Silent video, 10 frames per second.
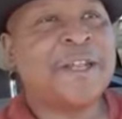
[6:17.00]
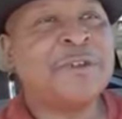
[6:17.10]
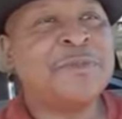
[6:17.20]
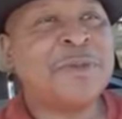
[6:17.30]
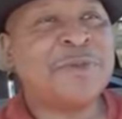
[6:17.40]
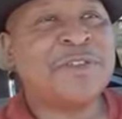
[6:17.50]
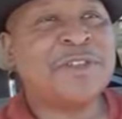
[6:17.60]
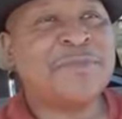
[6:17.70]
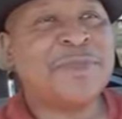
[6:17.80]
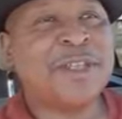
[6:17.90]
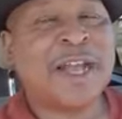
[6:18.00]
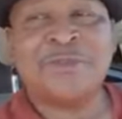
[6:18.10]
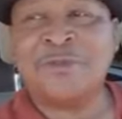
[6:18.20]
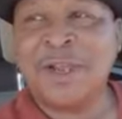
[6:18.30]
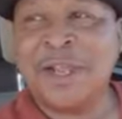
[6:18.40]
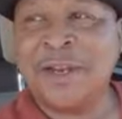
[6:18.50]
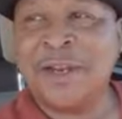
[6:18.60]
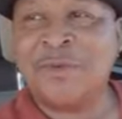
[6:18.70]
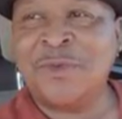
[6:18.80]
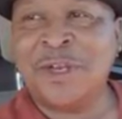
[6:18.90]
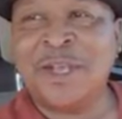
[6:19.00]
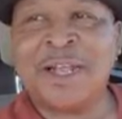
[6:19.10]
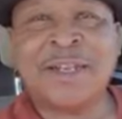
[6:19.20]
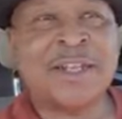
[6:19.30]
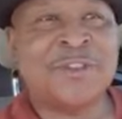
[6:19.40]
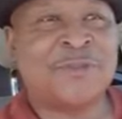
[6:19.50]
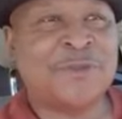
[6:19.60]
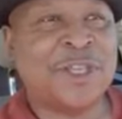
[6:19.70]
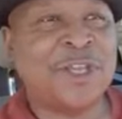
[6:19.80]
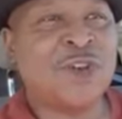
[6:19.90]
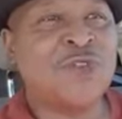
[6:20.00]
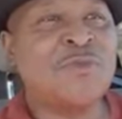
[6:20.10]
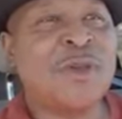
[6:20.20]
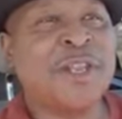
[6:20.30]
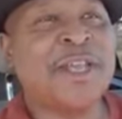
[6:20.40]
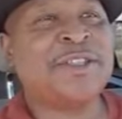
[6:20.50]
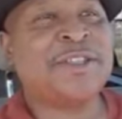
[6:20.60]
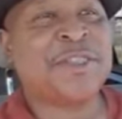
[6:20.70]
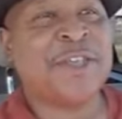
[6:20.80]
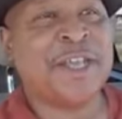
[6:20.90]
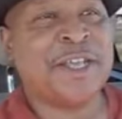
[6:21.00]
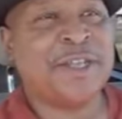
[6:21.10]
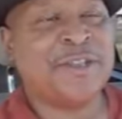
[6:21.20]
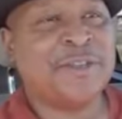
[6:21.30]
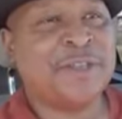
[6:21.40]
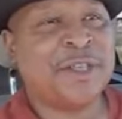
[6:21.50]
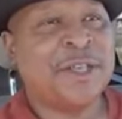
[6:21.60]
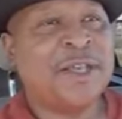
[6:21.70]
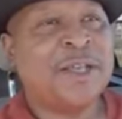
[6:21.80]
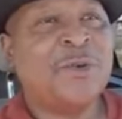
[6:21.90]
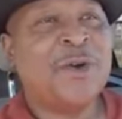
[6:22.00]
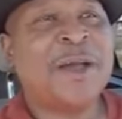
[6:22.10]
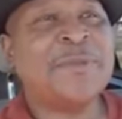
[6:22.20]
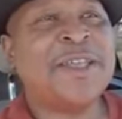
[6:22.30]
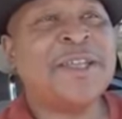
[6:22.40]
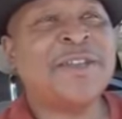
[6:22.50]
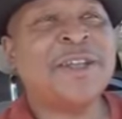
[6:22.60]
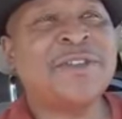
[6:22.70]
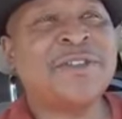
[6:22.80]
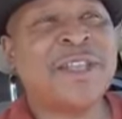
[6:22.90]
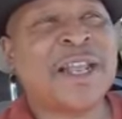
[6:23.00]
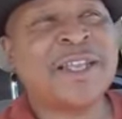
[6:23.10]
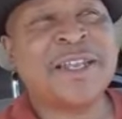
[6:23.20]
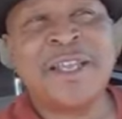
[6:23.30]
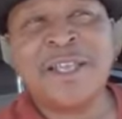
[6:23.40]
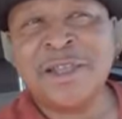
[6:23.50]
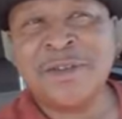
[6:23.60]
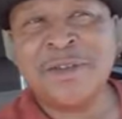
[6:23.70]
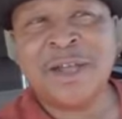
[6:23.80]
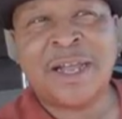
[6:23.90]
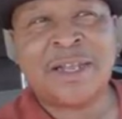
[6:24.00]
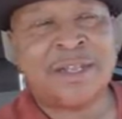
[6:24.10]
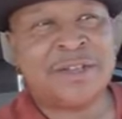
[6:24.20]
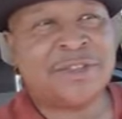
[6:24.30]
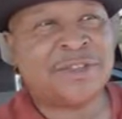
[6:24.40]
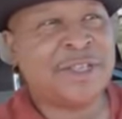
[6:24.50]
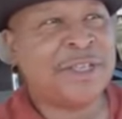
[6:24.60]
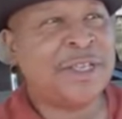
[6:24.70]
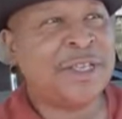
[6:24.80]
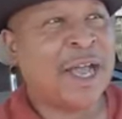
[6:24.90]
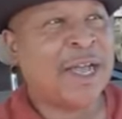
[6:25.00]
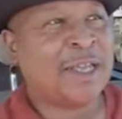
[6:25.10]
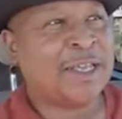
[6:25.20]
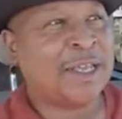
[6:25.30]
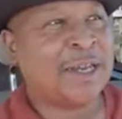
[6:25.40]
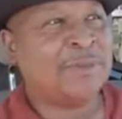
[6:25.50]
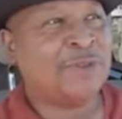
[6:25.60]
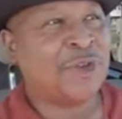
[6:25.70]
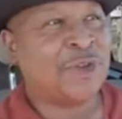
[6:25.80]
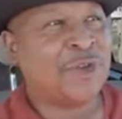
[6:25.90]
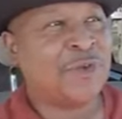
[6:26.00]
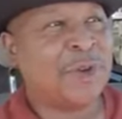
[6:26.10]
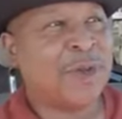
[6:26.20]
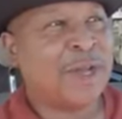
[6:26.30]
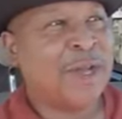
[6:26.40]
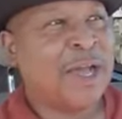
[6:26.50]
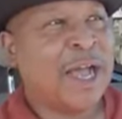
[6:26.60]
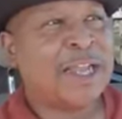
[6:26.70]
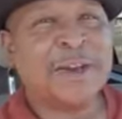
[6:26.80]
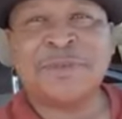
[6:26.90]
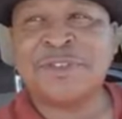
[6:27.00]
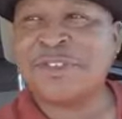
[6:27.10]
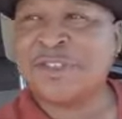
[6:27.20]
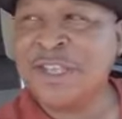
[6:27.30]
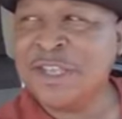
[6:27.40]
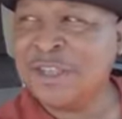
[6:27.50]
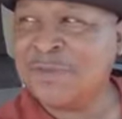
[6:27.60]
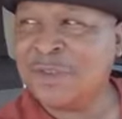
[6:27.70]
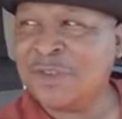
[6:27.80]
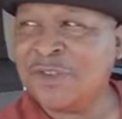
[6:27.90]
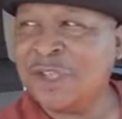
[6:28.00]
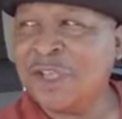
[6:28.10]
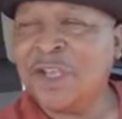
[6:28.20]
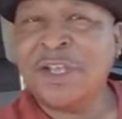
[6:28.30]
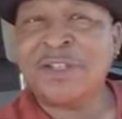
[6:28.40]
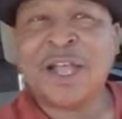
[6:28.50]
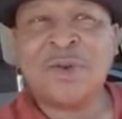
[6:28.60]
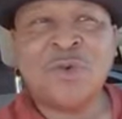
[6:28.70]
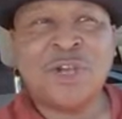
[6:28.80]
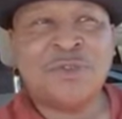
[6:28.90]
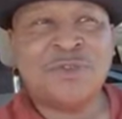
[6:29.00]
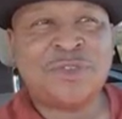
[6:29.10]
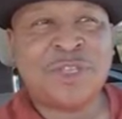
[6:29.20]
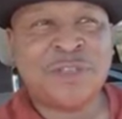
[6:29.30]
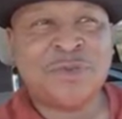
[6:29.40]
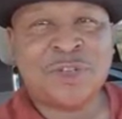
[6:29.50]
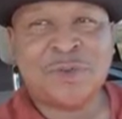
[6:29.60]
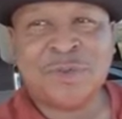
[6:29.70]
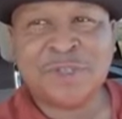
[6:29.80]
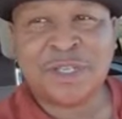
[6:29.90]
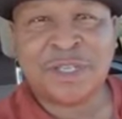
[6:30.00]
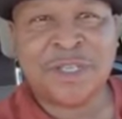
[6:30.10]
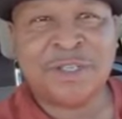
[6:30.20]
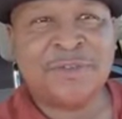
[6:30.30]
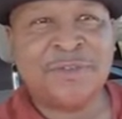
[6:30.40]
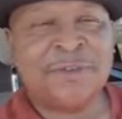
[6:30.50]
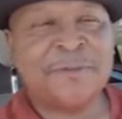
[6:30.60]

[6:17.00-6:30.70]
And I remember something I read, and what God does for me, he illuminates things where I begin to understand. I can hear, I can see, I can observe, I can perceive, because it's not what you see, it's what you perceive.